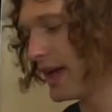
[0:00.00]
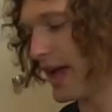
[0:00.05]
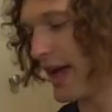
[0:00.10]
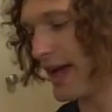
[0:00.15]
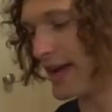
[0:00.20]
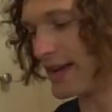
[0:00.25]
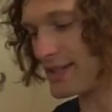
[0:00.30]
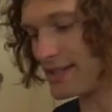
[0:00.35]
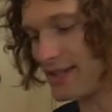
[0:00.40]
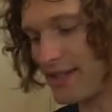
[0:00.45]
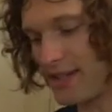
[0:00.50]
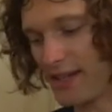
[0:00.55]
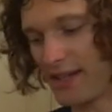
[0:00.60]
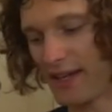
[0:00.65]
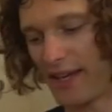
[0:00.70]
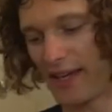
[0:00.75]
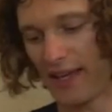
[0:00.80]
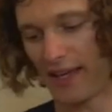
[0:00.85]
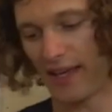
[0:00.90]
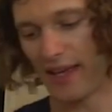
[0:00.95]
and it's gonna
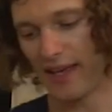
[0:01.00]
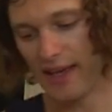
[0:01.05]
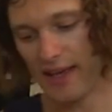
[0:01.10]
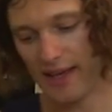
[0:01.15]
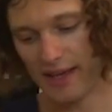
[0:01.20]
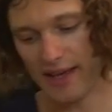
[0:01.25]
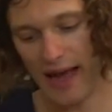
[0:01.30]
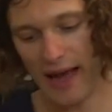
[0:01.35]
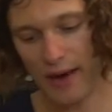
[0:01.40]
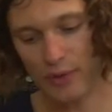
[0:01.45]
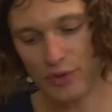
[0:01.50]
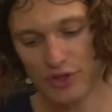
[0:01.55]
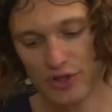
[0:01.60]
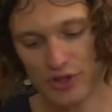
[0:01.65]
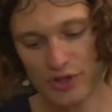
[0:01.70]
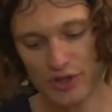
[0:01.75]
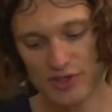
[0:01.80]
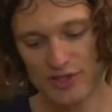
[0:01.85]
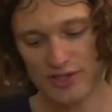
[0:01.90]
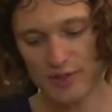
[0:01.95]

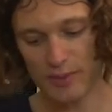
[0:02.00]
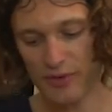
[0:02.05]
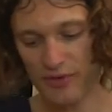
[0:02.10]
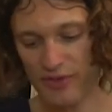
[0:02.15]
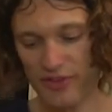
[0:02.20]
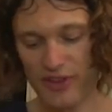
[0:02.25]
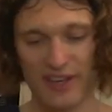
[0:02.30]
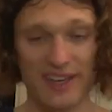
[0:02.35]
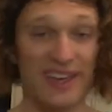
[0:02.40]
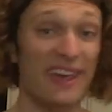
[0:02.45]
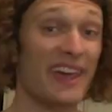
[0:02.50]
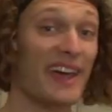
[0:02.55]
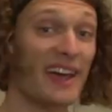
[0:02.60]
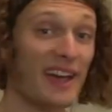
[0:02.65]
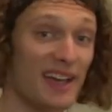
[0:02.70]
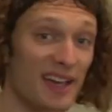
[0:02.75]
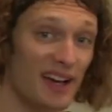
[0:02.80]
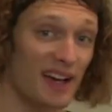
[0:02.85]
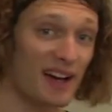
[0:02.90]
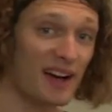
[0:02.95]
counter some of the kick
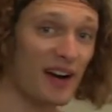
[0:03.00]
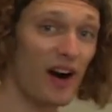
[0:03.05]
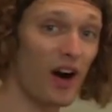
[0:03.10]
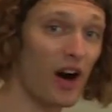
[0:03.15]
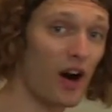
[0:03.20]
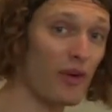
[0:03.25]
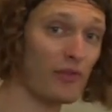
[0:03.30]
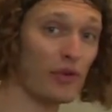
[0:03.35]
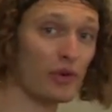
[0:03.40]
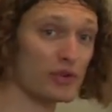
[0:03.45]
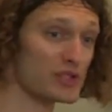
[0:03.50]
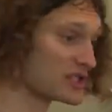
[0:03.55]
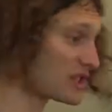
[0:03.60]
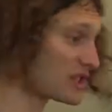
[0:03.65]
of those